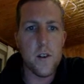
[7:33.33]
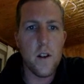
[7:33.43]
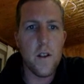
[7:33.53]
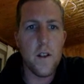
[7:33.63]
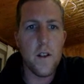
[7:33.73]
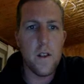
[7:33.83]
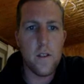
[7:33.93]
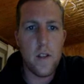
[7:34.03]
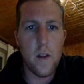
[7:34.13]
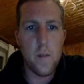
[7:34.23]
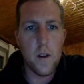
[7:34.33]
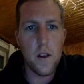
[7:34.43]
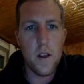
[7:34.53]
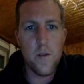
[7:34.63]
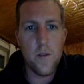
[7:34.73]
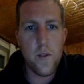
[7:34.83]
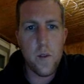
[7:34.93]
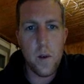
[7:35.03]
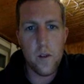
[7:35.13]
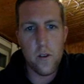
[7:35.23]
And then this statement, if the
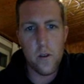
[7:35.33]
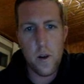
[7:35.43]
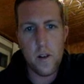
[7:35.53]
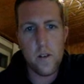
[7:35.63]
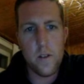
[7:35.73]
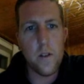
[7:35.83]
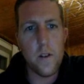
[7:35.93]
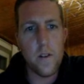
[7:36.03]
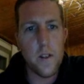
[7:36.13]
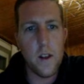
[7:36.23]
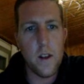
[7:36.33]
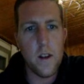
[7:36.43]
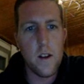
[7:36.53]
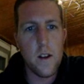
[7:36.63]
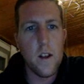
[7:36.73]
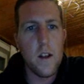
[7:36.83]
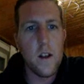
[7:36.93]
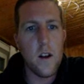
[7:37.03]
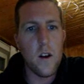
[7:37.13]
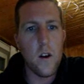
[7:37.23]
mouse is pressed, do this thing,
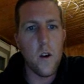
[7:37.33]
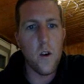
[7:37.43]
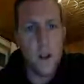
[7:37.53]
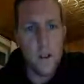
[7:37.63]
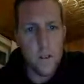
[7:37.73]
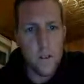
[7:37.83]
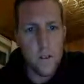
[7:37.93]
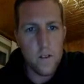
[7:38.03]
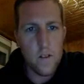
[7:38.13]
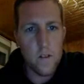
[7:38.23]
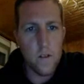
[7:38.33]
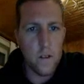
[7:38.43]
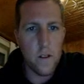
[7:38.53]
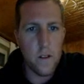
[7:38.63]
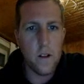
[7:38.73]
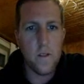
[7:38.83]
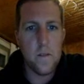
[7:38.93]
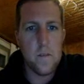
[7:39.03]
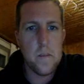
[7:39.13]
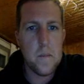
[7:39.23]
or else do this thing.
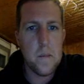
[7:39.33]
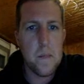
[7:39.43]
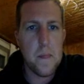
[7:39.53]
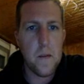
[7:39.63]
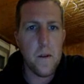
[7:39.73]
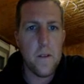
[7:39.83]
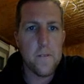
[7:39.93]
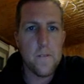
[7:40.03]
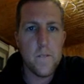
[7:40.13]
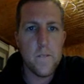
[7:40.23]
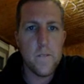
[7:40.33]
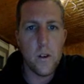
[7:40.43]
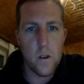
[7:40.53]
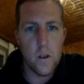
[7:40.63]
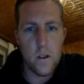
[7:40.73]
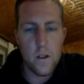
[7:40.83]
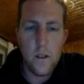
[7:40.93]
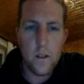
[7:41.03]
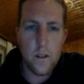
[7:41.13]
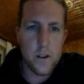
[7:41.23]
Okay, so
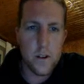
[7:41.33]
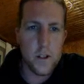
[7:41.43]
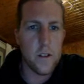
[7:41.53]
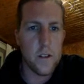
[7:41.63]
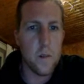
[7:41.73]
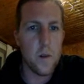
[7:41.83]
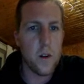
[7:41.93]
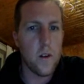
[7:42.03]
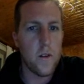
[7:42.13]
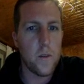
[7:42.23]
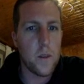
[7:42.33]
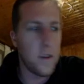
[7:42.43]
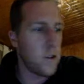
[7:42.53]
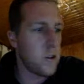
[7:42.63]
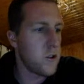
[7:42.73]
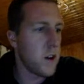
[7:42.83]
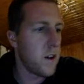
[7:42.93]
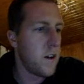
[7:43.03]
this is just an example code of something you could try.